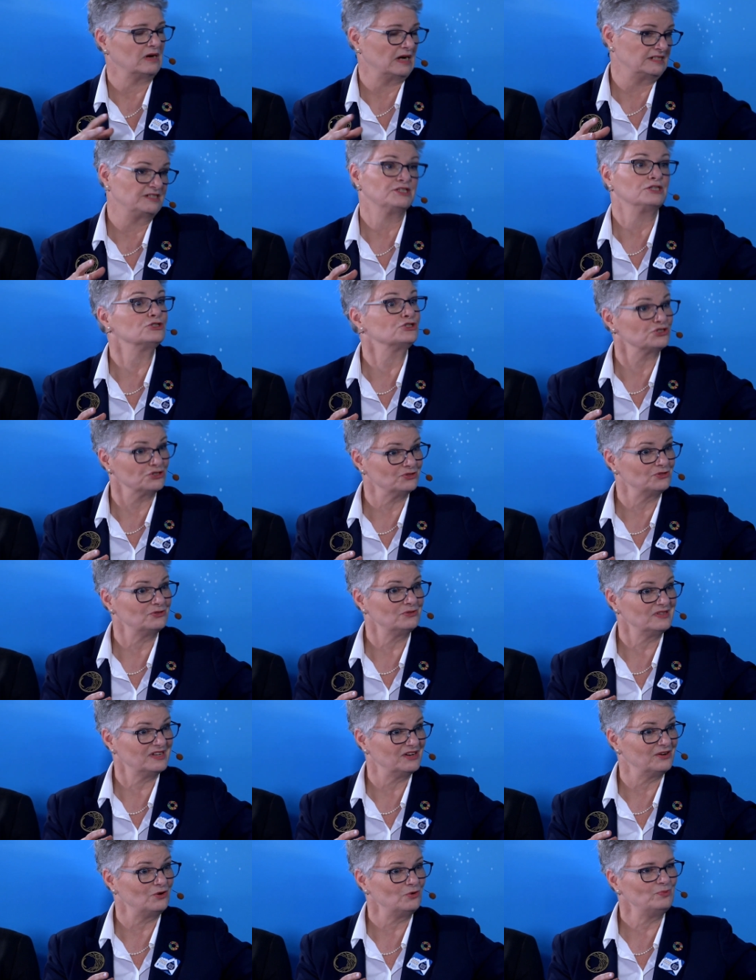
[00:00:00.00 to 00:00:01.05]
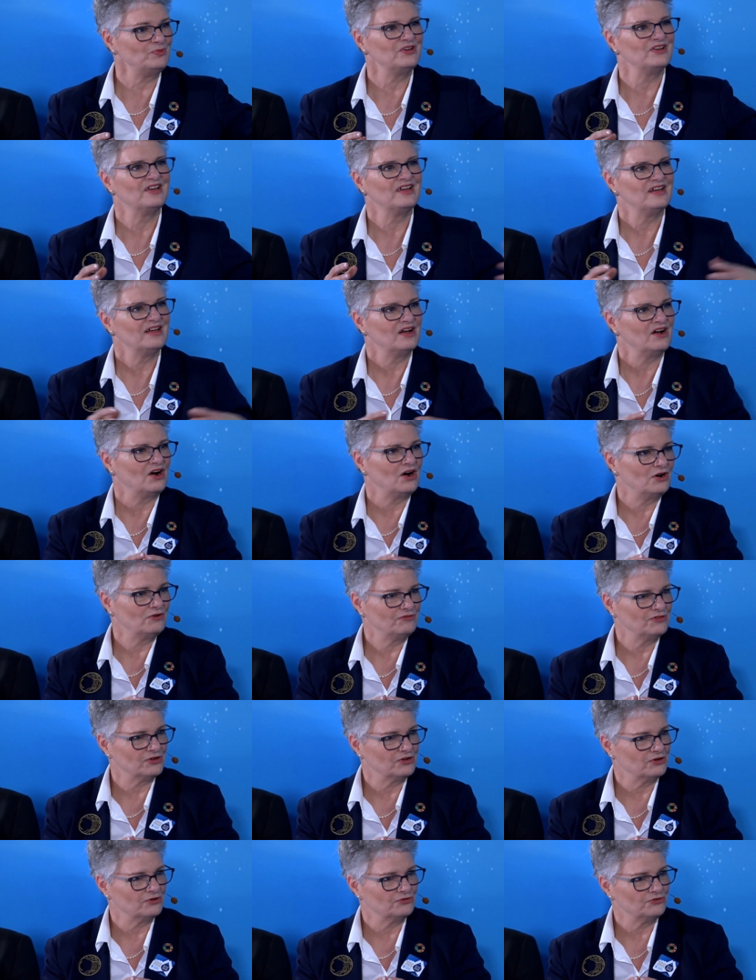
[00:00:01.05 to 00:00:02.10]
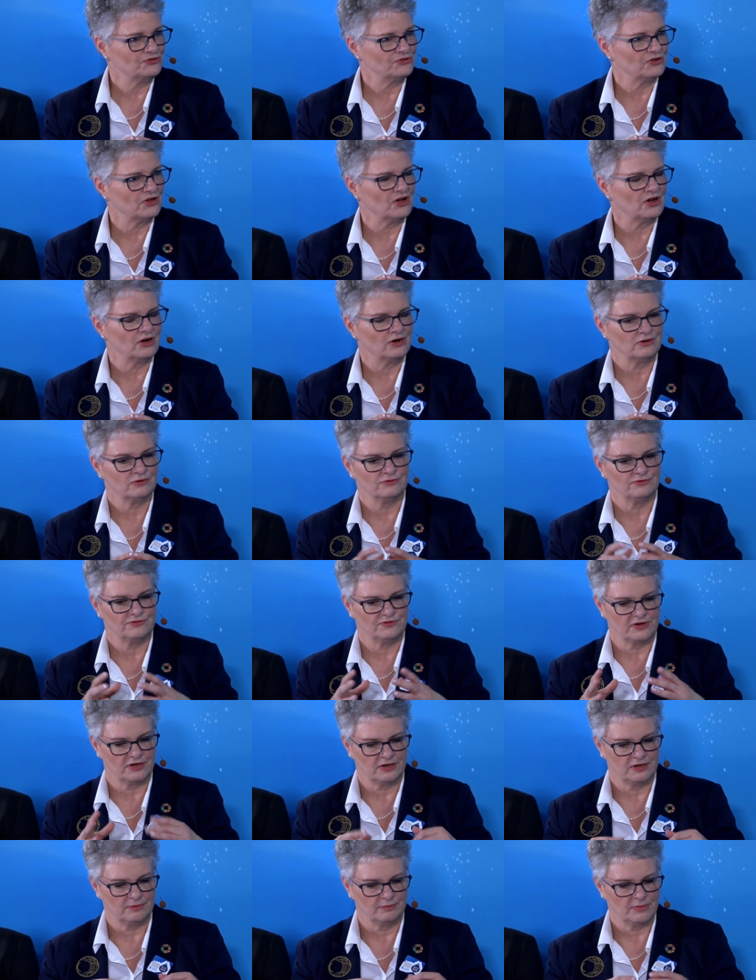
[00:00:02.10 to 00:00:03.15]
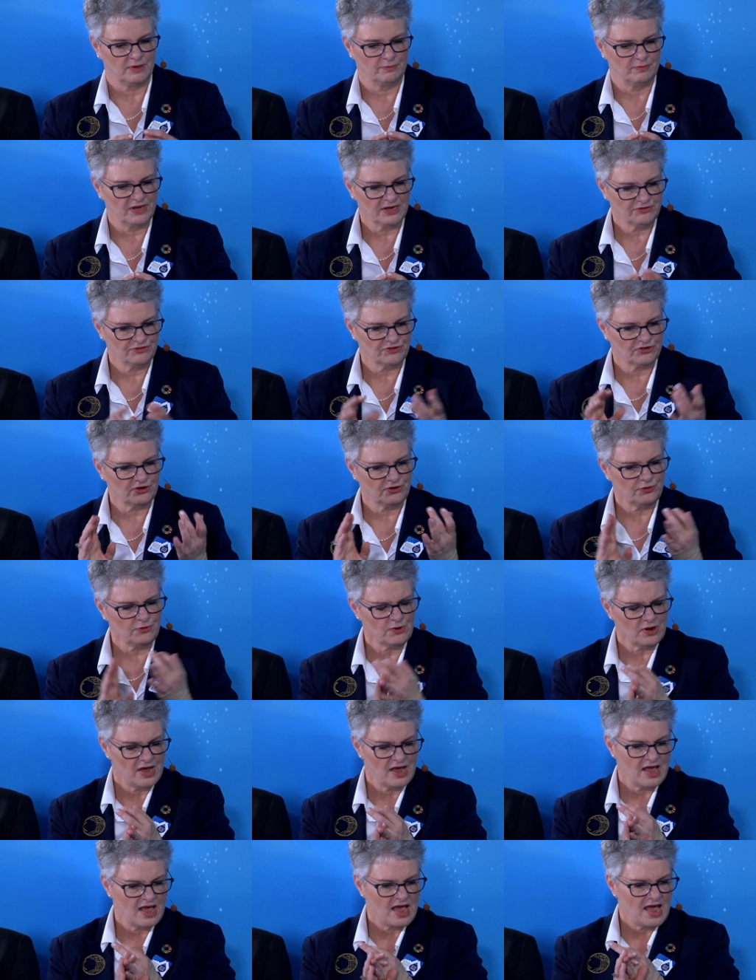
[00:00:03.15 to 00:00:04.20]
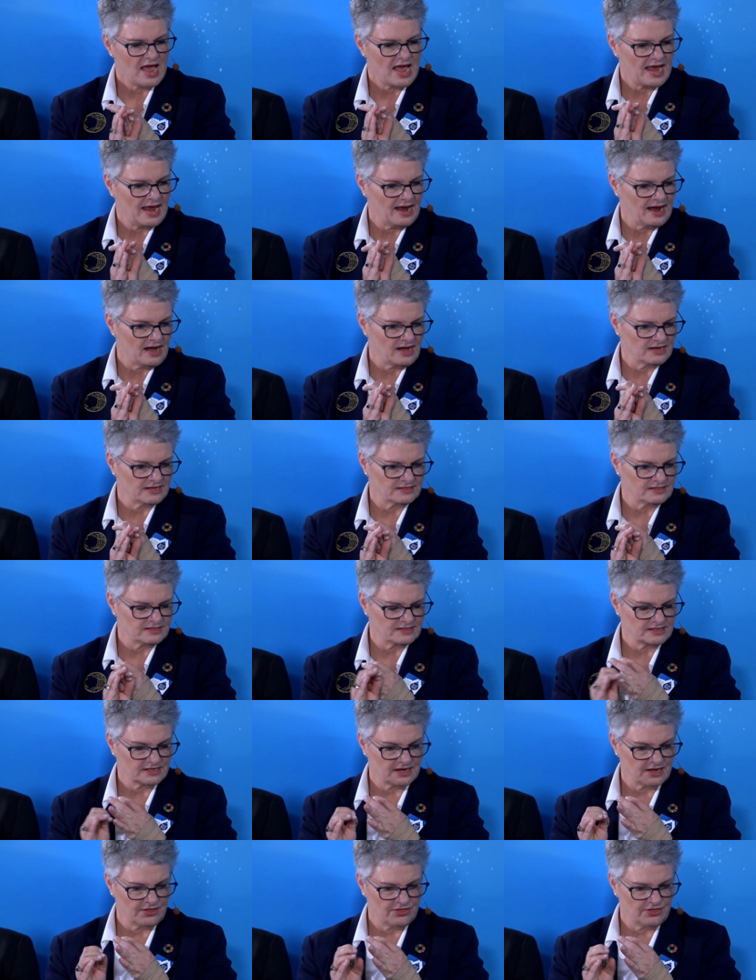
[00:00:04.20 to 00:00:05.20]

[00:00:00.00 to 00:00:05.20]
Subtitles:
additional kelp off the coast of Mexico, and